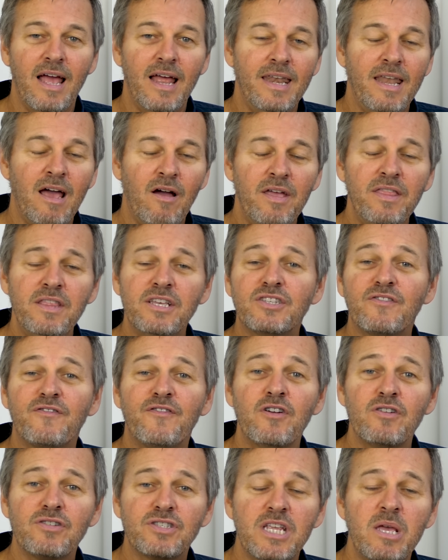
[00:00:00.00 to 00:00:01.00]
Now in this
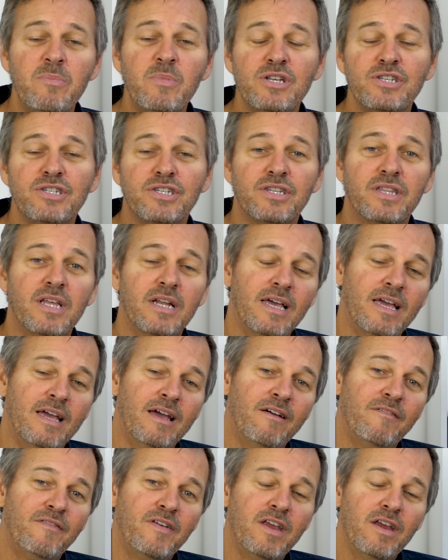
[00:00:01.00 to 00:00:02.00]
first image that I
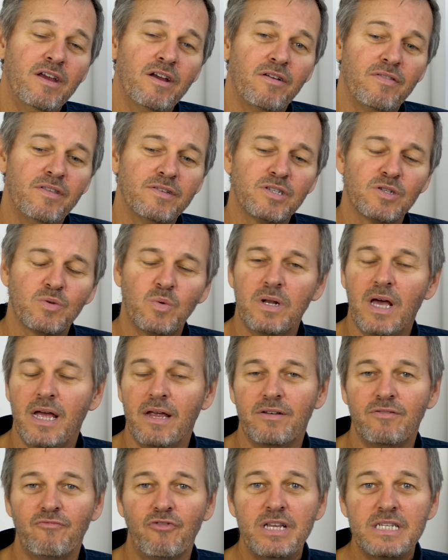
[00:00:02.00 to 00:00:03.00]
have here, this is one
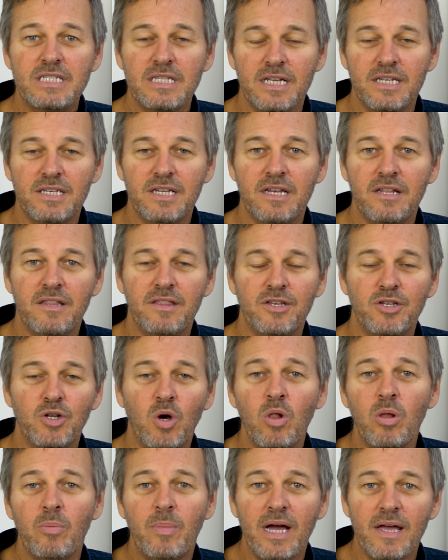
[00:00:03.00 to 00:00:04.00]
I recently did in the
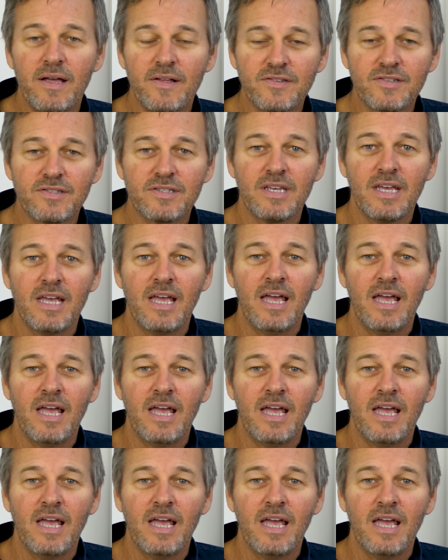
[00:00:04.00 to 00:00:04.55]
Dolomites.